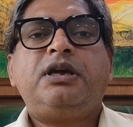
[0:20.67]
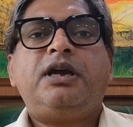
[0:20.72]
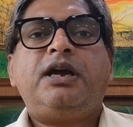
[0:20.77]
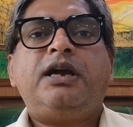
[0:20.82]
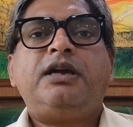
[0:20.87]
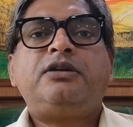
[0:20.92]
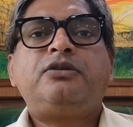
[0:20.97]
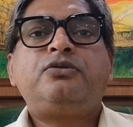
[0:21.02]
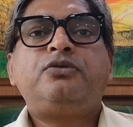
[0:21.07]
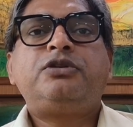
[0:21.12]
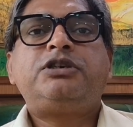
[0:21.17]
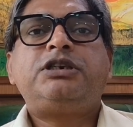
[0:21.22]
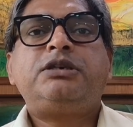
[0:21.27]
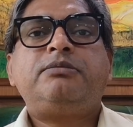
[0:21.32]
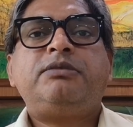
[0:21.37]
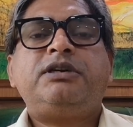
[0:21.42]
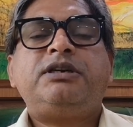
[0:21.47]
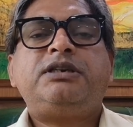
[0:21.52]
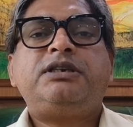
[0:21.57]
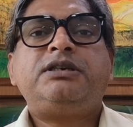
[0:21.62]
and Rule
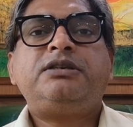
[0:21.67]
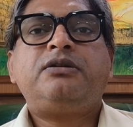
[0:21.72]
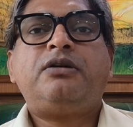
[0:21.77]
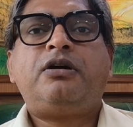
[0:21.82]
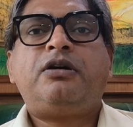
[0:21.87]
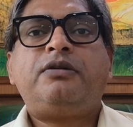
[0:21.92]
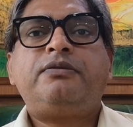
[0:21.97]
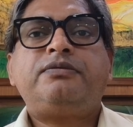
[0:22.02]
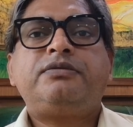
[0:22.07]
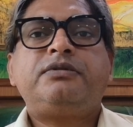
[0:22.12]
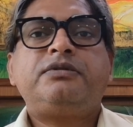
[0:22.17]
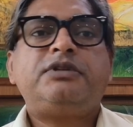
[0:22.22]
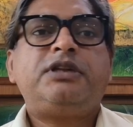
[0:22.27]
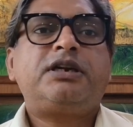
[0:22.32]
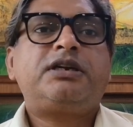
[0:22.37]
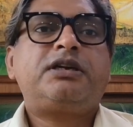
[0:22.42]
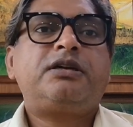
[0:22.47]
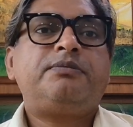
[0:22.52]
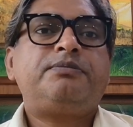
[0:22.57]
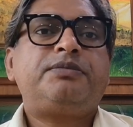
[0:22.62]
17 of
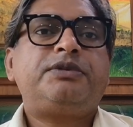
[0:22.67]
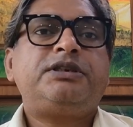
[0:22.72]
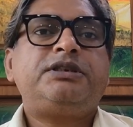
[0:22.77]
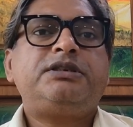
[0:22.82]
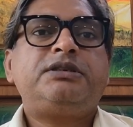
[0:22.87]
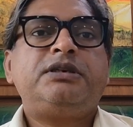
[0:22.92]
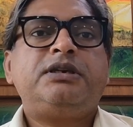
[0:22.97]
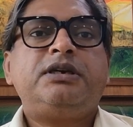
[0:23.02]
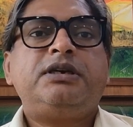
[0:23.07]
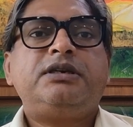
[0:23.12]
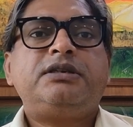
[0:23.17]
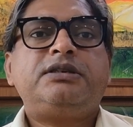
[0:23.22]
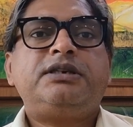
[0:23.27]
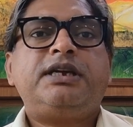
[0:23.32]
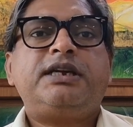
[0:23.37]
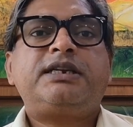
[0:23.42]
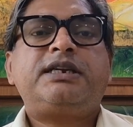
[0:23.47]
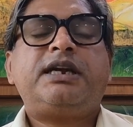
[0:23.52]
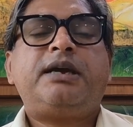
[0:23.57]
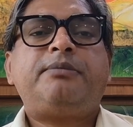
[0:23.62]
the Companies
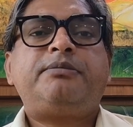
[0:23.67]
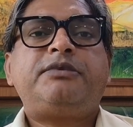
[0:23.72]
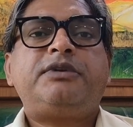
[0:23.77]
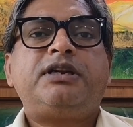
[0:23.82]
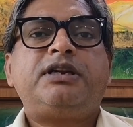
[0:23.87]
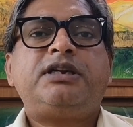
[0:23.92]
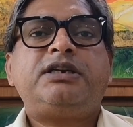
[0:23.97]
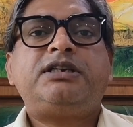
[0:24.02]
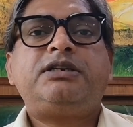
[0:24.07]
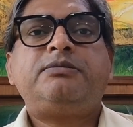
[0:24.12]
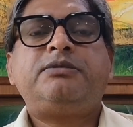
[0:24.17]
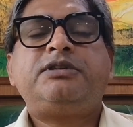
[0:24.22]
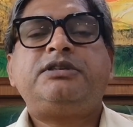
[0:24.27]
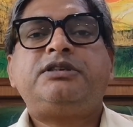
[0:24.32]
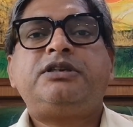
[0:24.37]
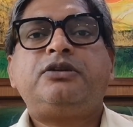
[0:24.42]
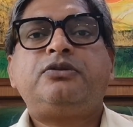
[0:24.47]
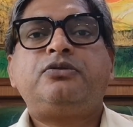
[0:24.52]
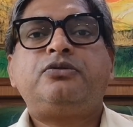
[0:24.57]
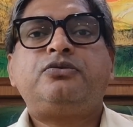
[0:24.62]
Share Capital and
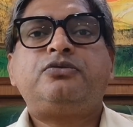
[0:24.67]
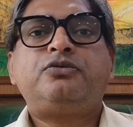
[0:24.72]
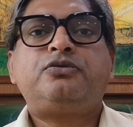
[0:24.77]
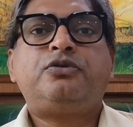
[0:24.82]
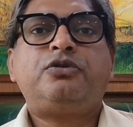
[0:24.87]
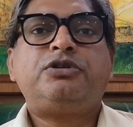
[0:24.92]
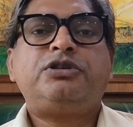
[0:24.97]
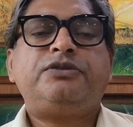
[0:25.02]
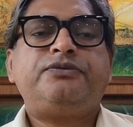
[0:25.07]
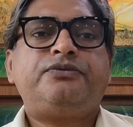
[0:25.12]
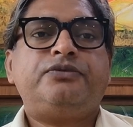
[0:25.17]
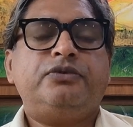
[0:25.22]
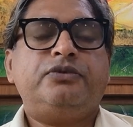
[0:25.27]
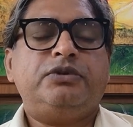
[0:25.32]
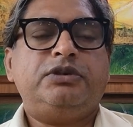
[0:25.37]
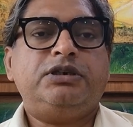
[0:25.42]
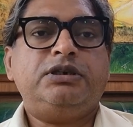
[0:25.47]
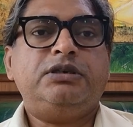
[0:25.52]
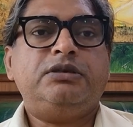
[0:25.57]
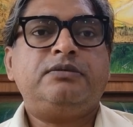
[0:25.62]
Debenture Rule
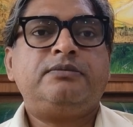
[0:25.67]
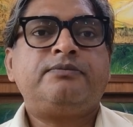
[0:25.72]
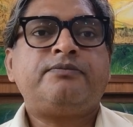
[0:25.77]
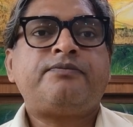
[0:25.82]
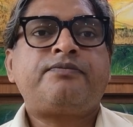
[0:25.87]
2014.